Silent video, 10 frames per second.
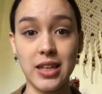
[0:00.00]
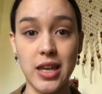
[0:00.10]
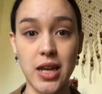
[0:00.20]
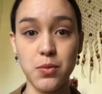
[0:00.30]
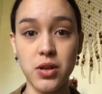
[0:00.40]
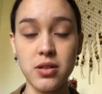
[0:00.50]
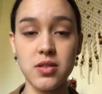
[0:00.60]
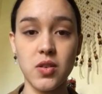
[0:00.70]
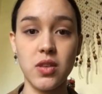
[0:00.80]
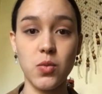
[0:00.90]
so that when I'm
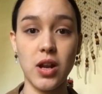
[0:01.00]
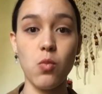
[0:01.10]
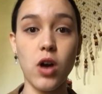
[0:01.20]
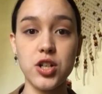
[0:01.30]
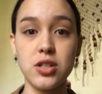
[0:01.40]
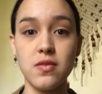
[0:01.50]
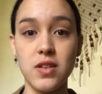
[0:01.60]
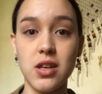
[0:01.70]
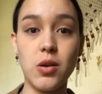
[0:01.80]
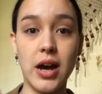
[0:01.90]
watching the video, I see
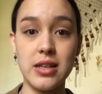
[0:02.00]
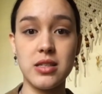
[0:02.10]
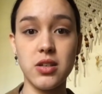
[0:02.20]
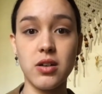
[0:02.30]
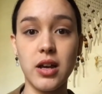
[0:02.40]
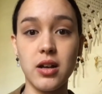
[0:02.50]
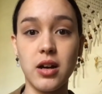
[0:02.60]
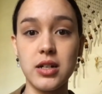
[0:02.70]
your eye contact,